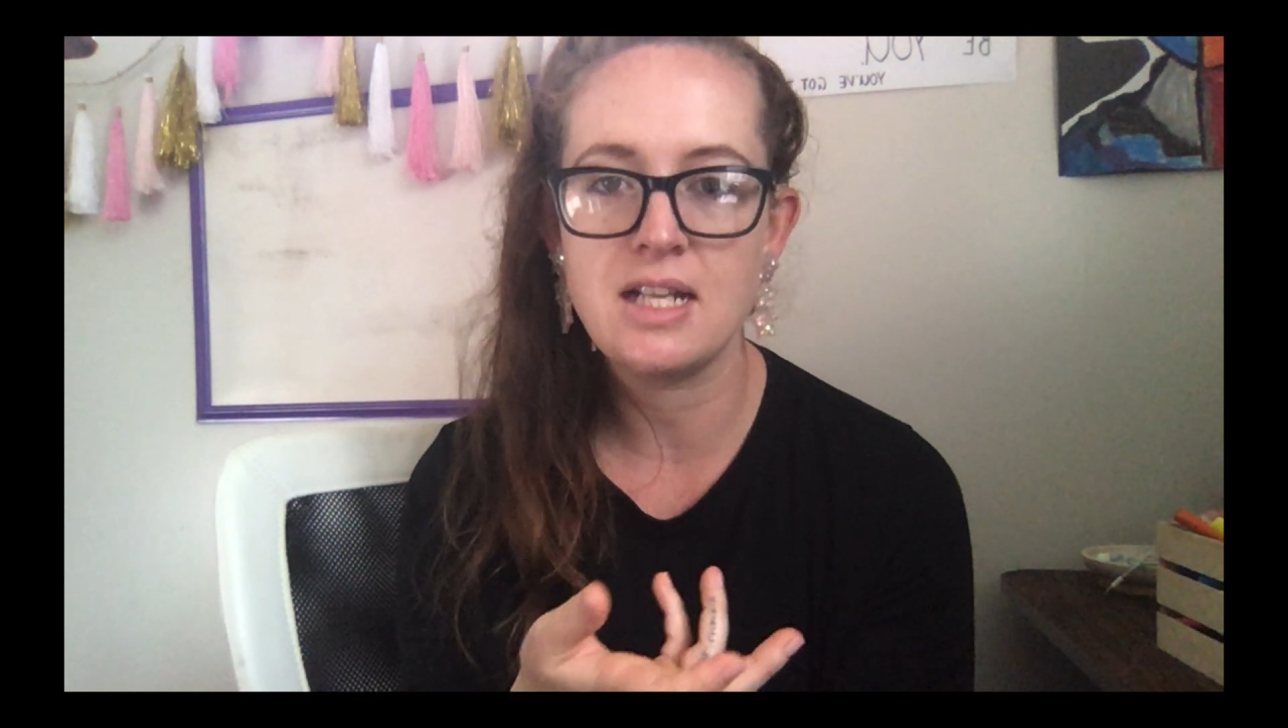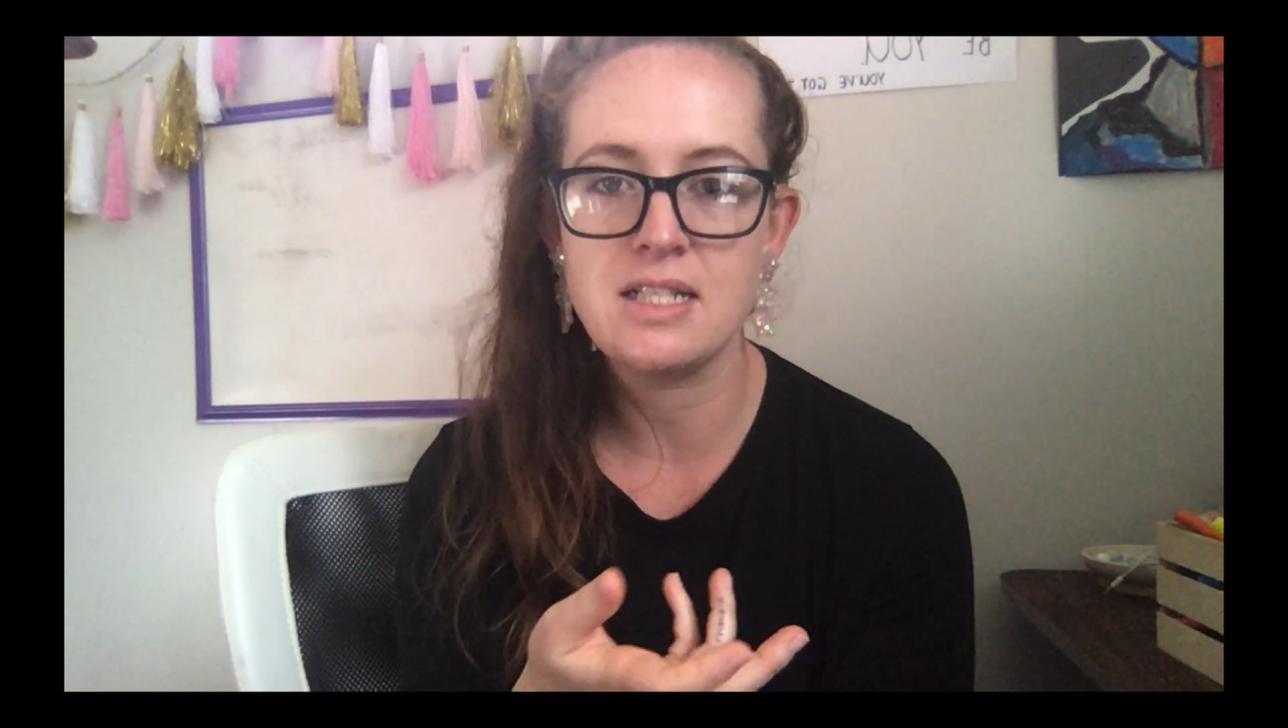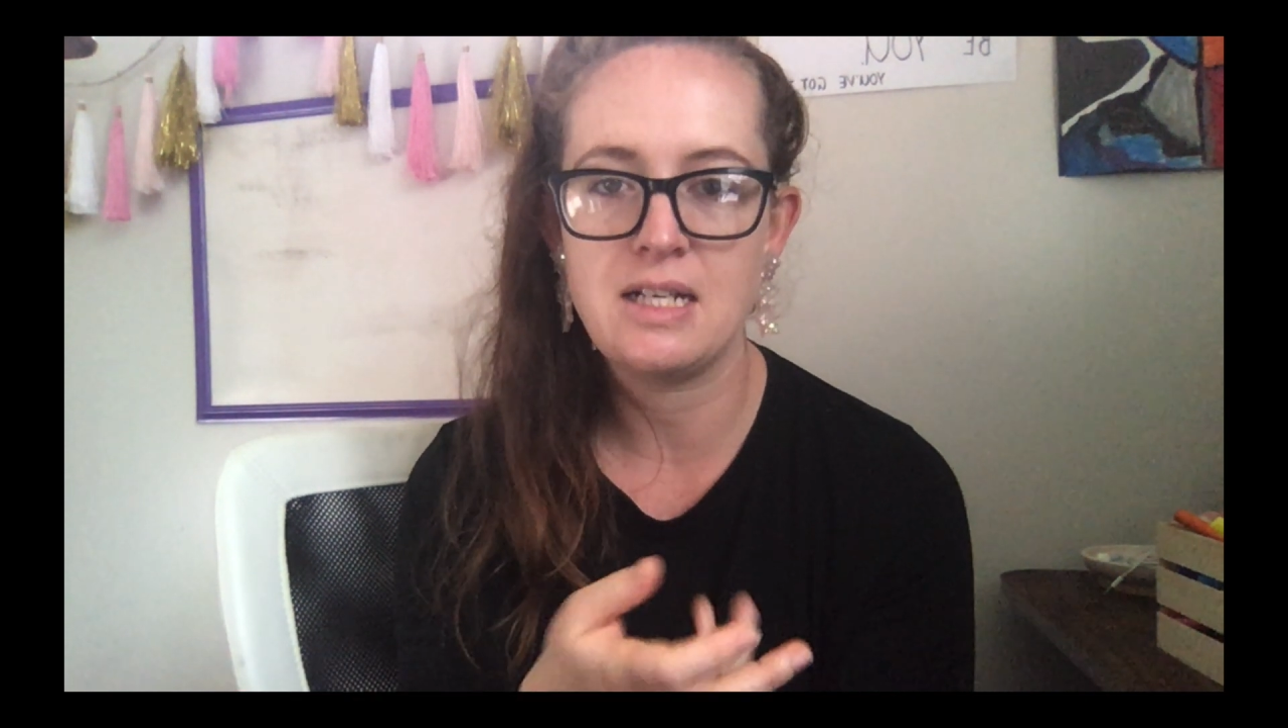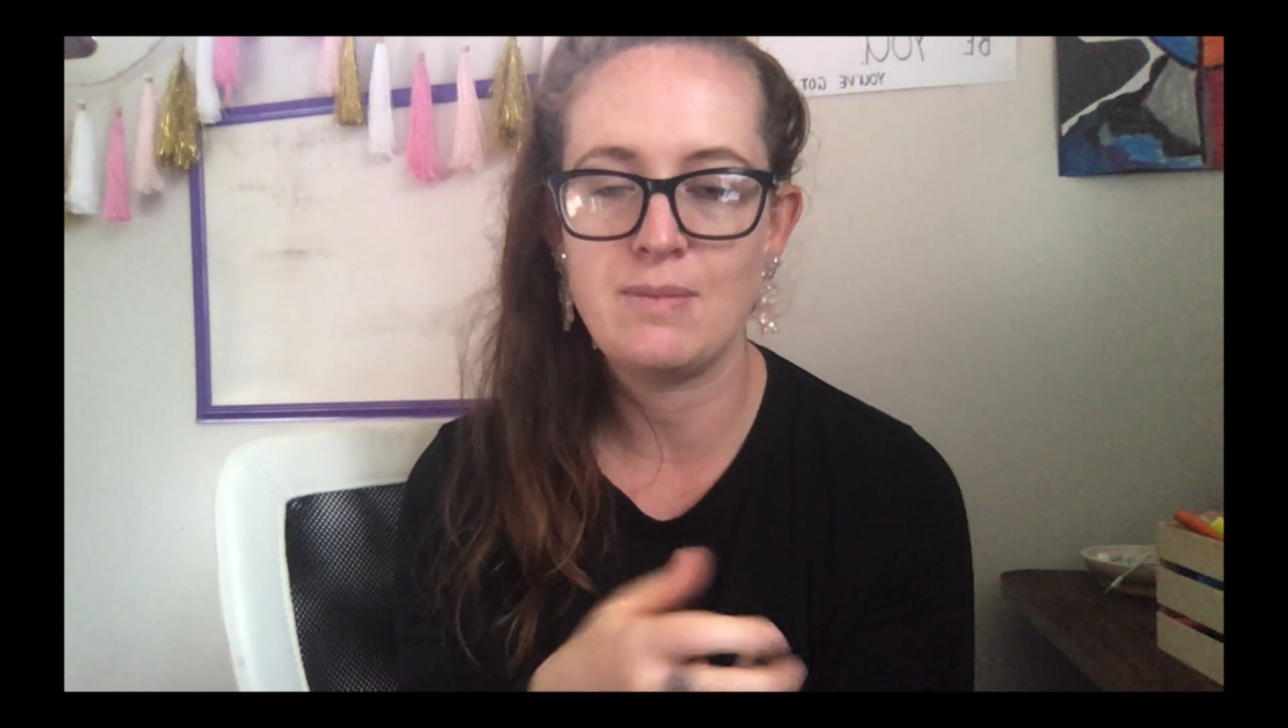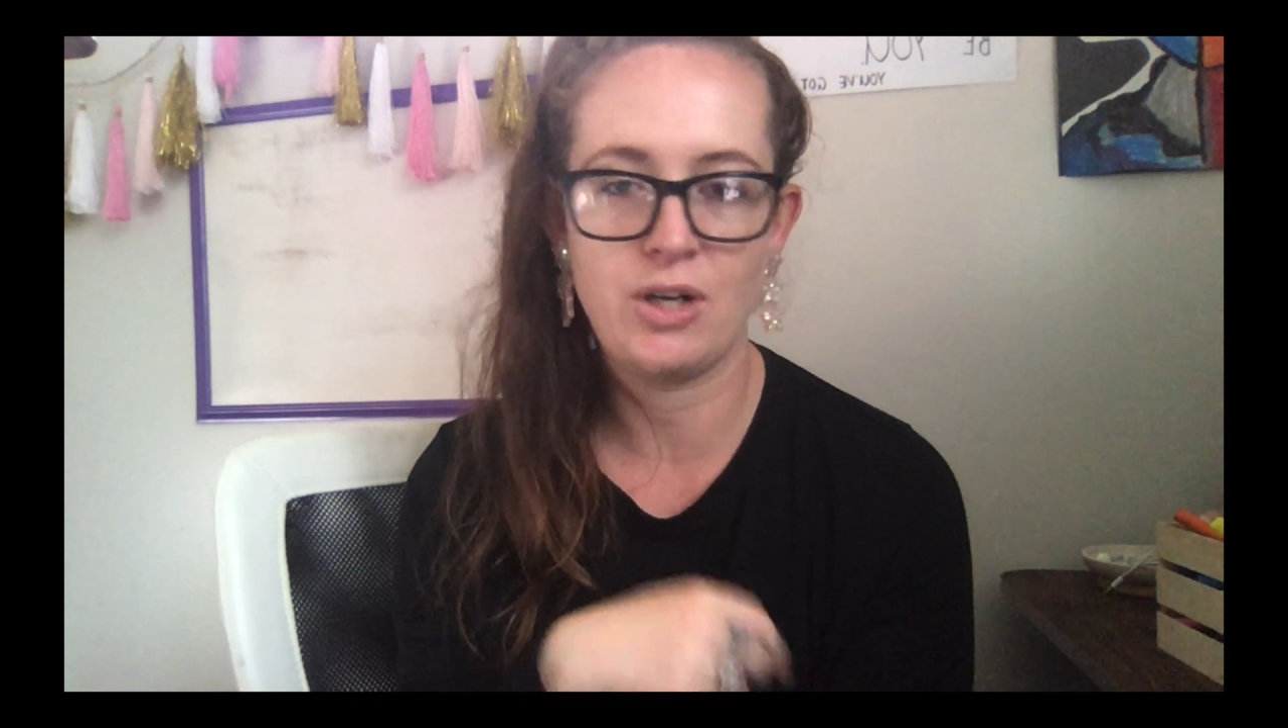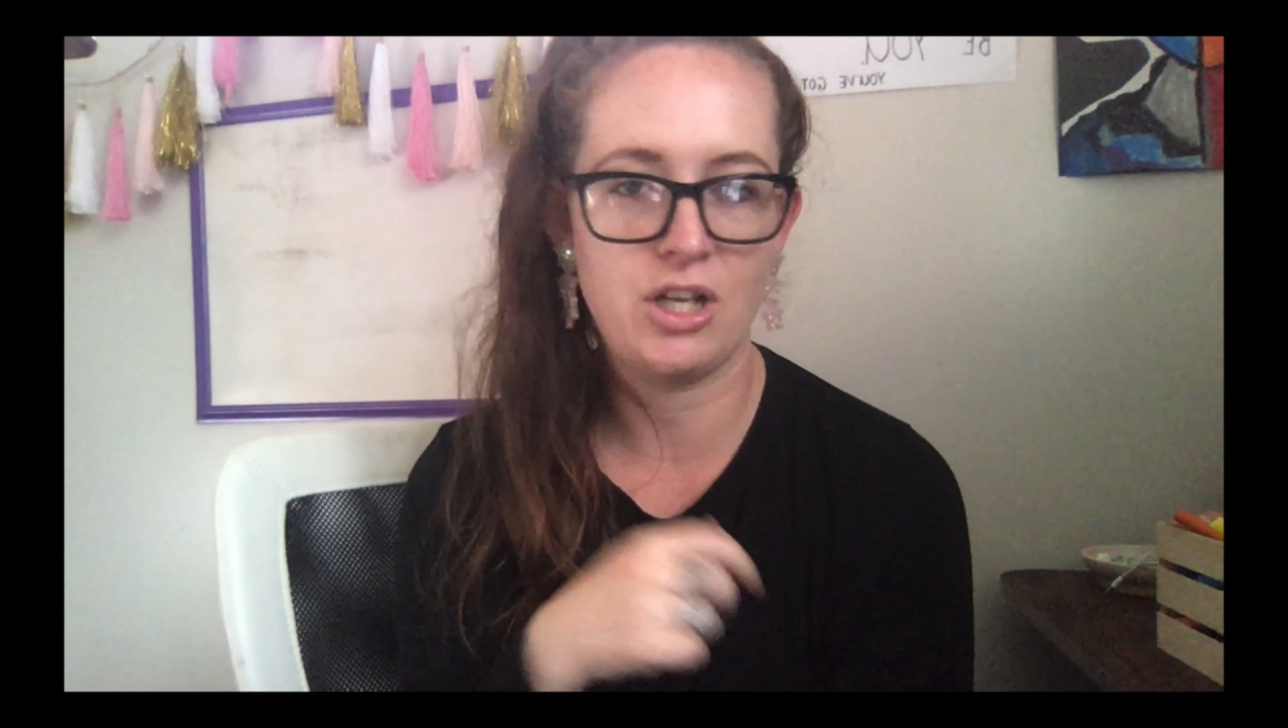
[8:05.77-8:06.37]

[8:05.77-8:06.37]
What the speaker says: it to anybody.